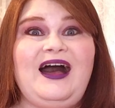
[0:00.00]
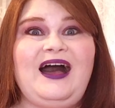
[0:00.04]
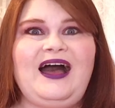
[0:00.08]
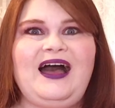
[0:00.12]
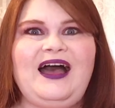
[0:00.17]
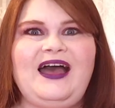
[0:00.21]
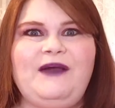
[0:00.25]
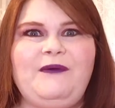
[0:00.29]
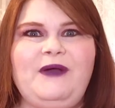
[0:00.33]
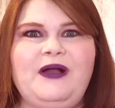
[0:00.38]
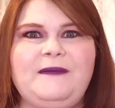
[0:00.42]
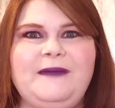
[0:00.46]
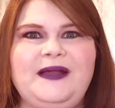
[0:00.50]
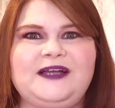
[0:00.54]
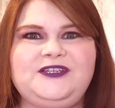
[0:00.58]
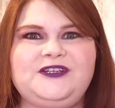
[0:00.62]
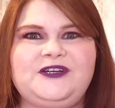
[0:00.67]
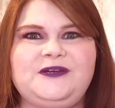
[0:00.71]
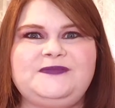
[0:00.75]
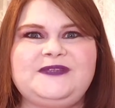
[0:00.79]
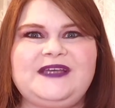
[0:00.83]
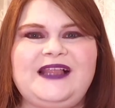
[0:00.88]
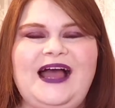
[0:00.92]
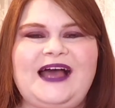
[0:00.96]
Hi, welcome back to
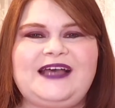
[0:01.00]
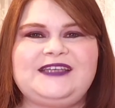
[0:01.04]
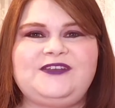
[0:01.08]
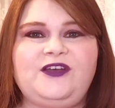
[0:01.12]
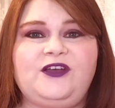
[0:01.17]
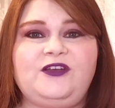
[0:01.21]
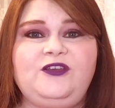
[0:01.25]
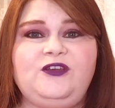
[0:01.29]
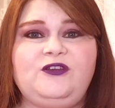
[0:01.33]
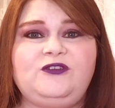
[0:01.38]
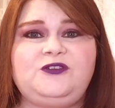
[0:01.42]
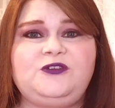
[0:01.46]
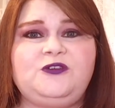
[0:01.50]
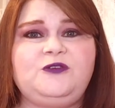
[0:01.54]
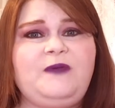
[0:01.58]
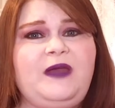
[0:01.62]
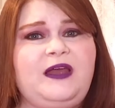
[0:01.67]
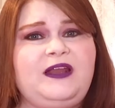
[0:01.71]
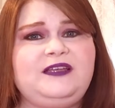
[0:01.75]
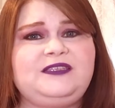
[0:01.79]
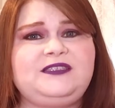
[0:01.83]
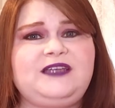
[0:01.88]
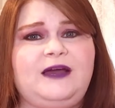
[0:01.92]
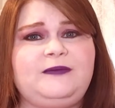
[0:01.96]
Crimson Glass on YouTube, and
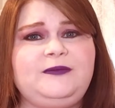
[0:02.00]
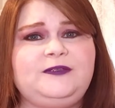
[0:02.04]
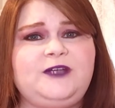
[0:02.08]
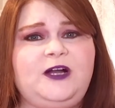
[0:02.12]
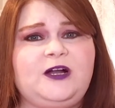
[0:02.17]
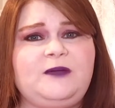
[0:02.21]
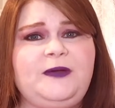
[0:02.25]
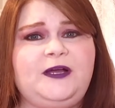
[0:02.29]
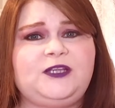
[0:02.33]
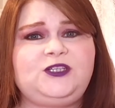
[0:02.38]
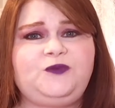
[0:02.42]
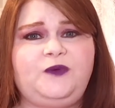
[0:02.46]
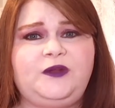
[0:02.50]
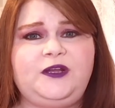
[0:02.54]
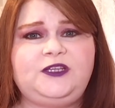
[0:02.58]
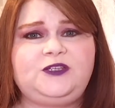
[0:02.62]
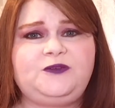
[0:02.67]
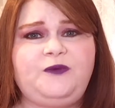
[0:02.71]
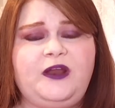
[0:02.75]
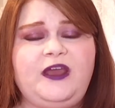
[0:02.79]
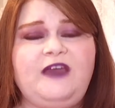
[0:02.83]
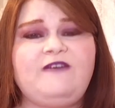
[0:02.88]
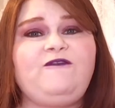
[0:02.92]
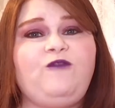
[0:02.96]
it's time to talk about
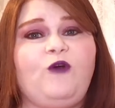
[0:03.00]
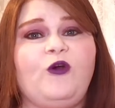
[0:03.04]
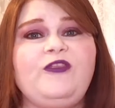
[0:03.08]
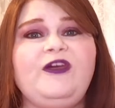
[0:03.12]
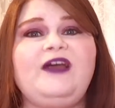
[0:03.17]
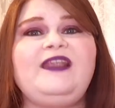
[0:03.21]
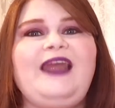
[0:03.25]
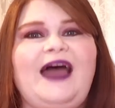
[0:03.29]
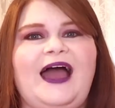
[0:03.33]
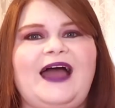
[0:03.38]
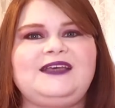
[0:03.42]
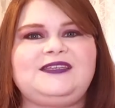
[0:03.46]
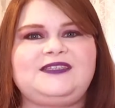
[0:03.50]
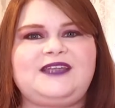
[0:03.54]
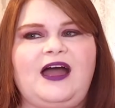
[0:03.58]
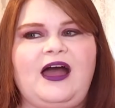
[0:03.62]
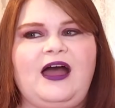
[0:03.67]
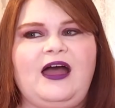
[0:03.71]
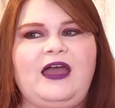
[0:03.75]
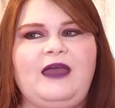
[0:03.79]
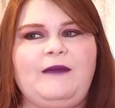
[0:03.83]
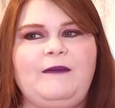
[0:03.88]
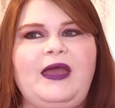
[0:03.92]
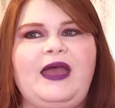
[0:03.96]
2020 for the last
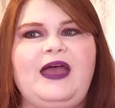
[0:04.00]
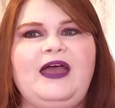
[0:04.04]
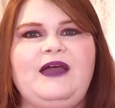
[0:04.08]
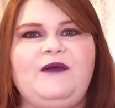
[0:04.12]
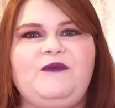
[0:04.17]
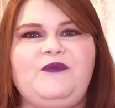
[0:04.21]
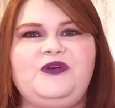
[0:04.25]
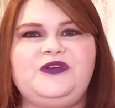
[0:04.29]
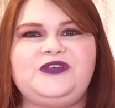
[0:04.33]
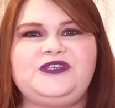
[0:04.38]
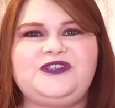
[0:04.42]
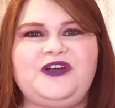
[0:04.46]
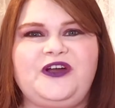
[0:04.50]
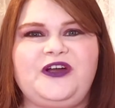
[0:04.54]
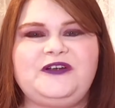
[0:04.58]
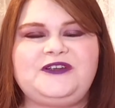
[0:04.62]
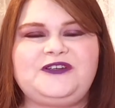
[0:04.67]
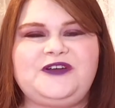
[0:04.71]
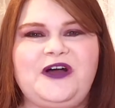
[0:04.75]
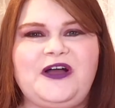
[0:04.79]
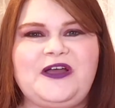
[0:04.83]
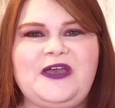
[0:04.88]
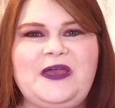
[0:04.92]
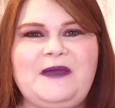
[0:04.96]
time, and we'll start
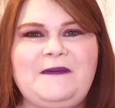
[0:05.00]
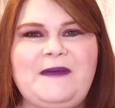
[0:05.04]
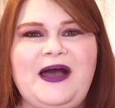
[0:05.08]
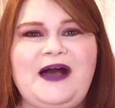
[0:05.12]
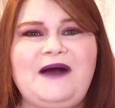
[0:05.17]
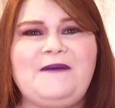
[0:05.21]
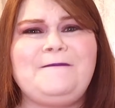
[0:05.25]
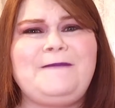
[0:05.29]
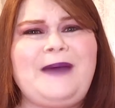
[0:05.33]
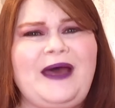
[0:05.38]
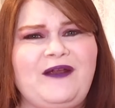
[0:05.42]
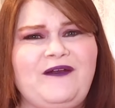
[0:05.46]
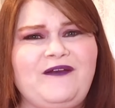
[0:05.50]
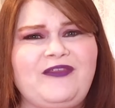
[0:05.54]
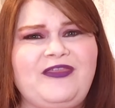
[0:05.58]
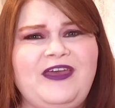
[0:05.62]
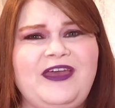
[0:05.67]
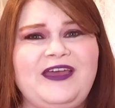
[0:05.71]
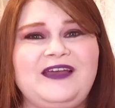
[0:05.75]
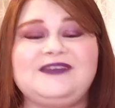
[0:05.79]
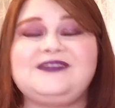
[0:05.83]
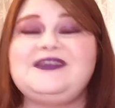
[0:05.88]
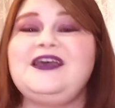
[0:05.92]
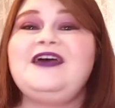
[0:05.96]
talking about better
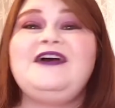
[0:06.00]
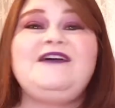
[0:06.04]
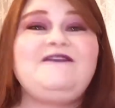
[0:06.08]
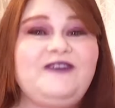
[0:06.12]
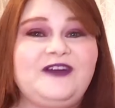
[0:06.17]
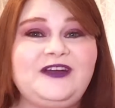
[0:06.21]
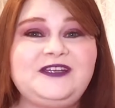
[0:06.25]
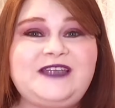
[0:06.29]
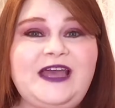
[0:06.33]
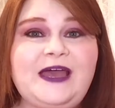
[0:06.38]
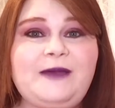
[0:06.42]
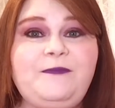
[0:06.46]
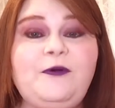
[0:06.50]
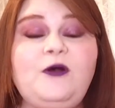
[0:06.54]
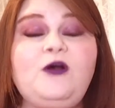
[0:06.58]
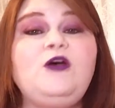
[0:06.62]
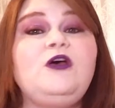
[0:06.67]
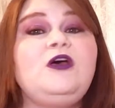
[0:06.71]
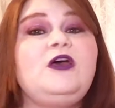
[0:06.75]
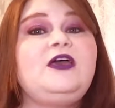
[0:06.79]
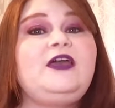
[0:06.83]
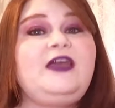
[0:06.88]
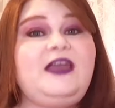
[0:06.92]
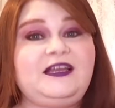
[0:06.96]
things. For example,
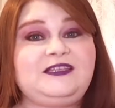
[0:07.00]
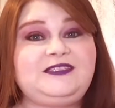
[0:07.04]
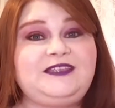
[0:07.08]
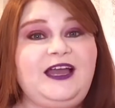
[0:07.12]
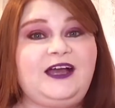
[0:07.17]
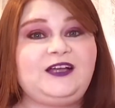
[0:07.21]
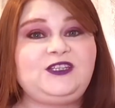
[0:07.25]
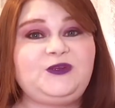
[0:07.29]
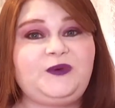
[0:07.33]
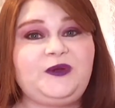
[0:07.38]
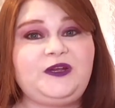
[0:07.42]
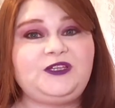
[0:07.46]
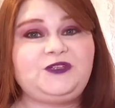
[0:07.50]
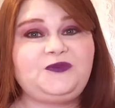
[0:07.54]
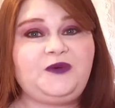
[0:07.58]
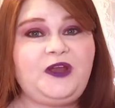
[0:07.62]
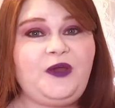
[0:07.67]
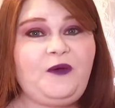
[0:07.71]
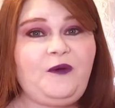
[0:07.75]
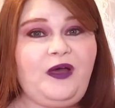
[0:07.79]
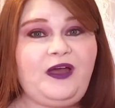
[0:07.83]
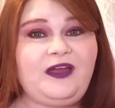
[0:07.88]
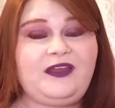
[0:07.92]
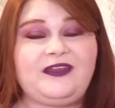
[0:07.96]
it's now
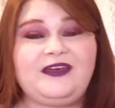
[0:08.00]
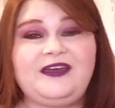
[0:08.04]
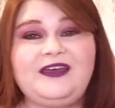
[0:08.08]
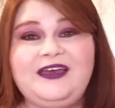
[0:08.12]
2021.